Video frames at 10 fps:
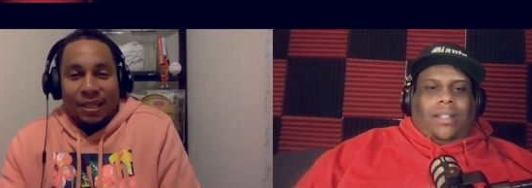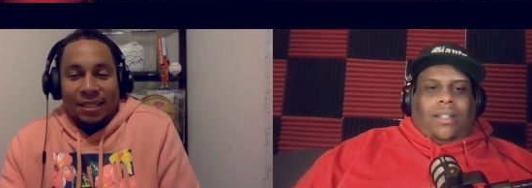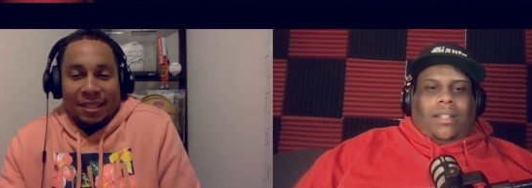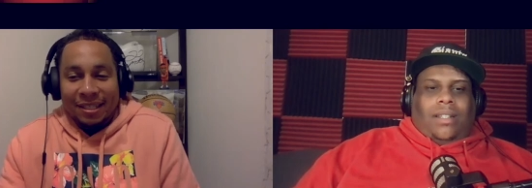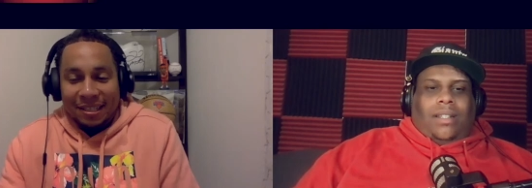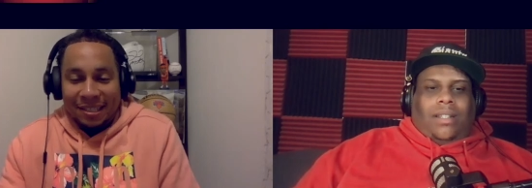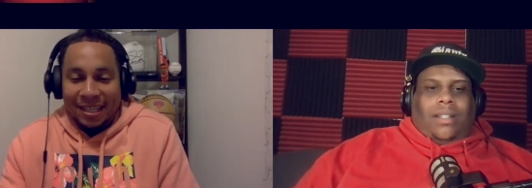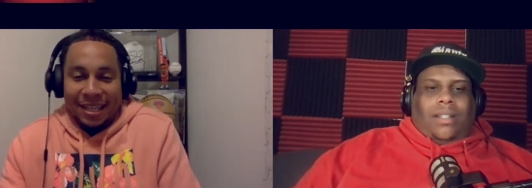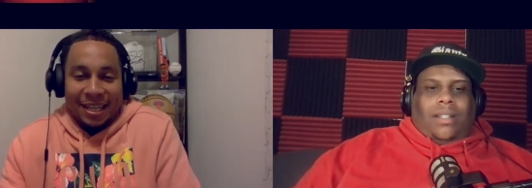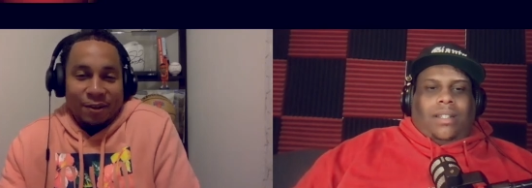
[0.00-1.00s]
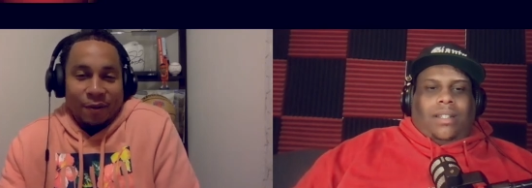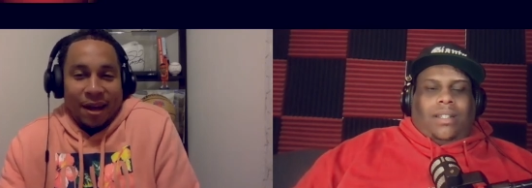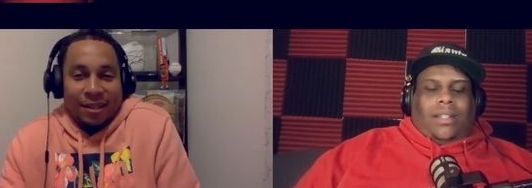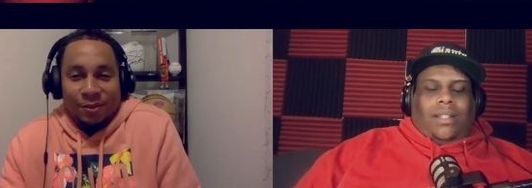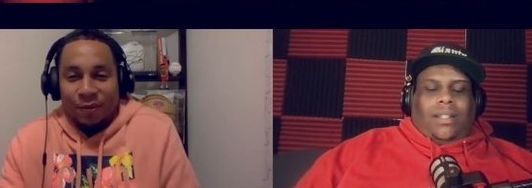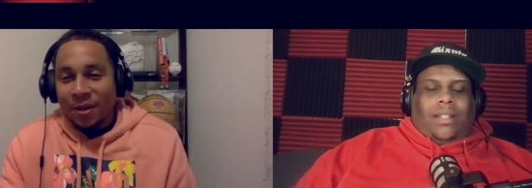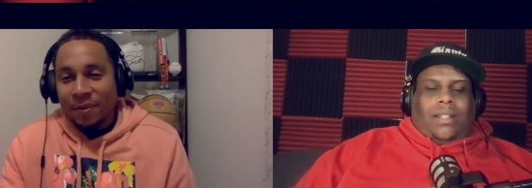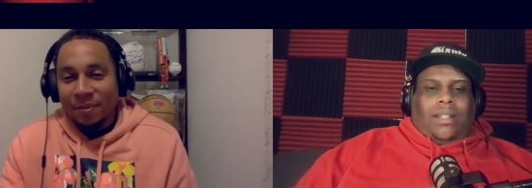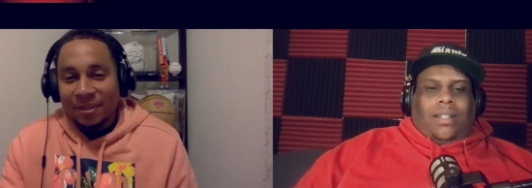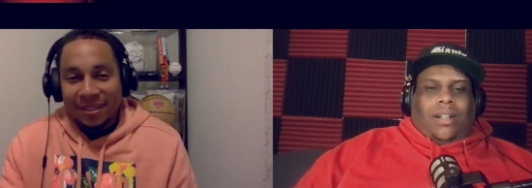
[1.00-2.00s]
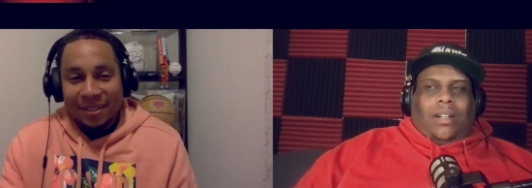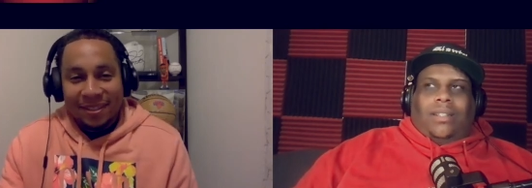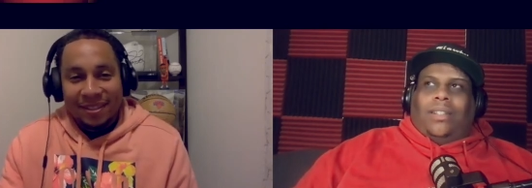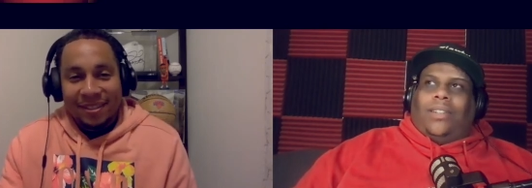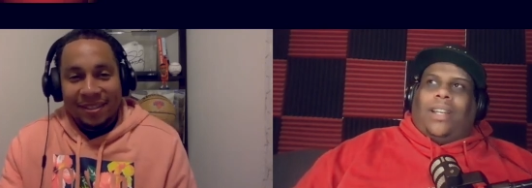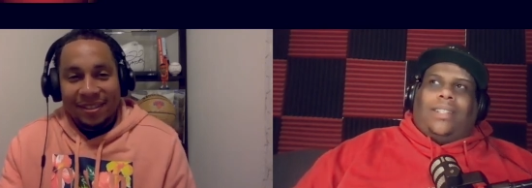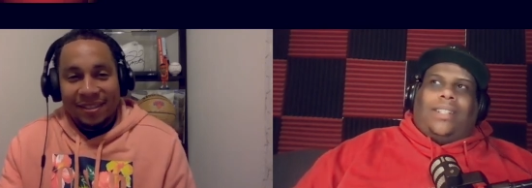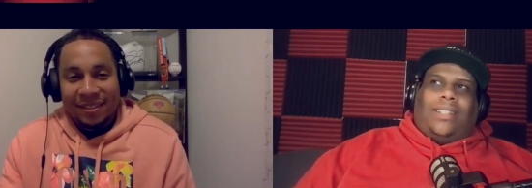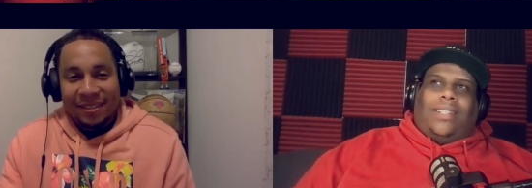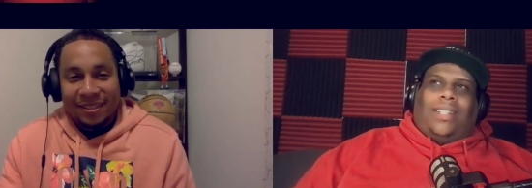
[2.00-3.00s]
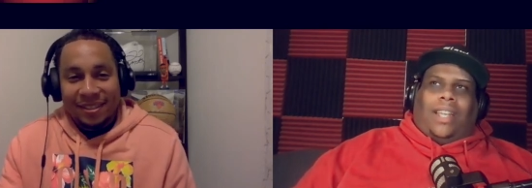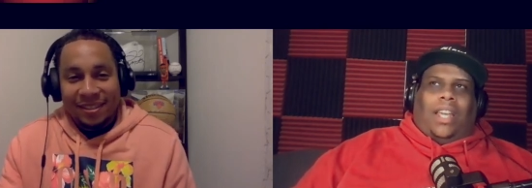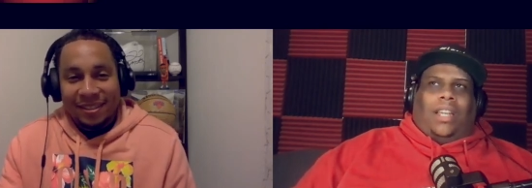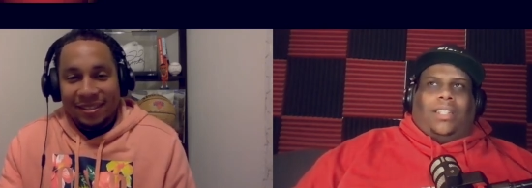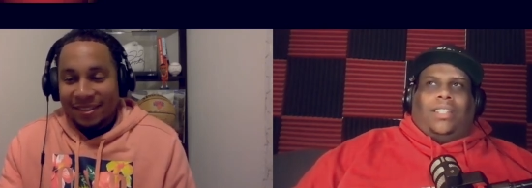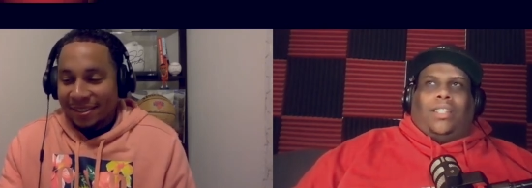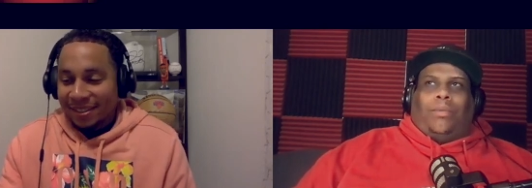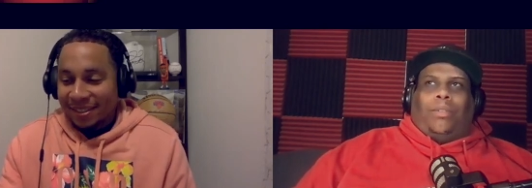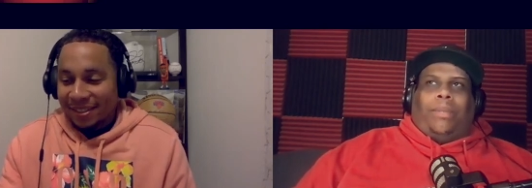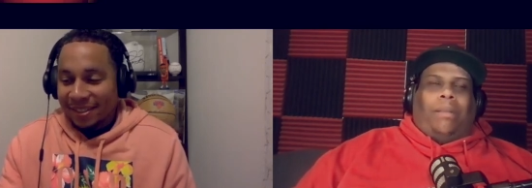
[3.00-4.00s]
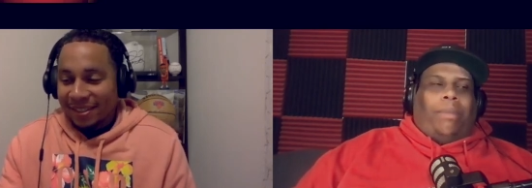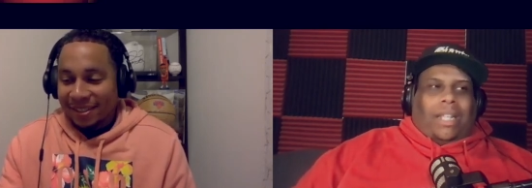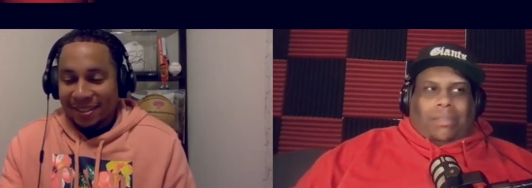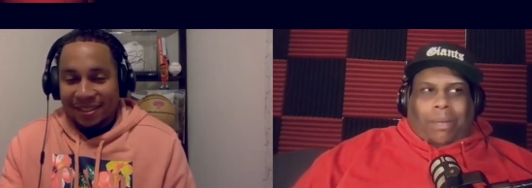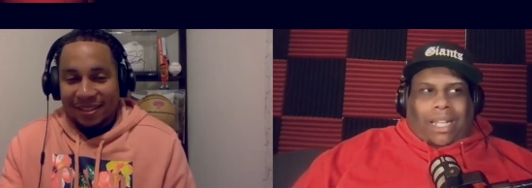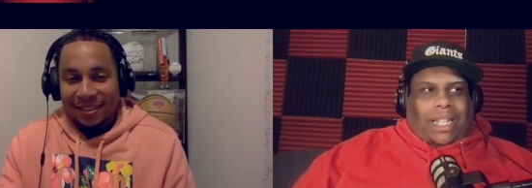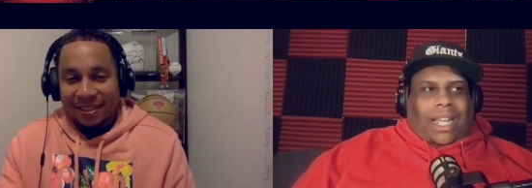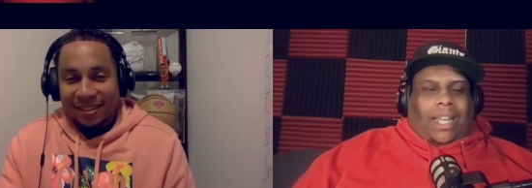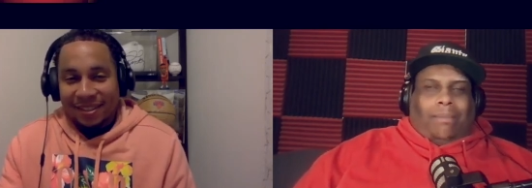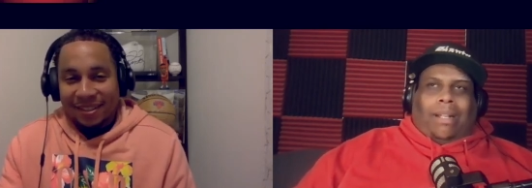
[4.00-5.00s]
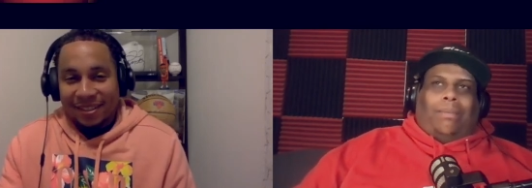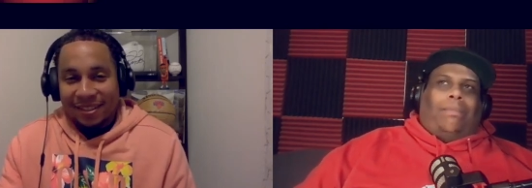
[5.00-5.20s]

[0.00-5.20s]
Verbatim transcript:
Speaker 1: his conditioning, he cracks his ribs.
Speaker 2: Okay, because he's like, yeah, because this is going to be the biggest payday and blah blah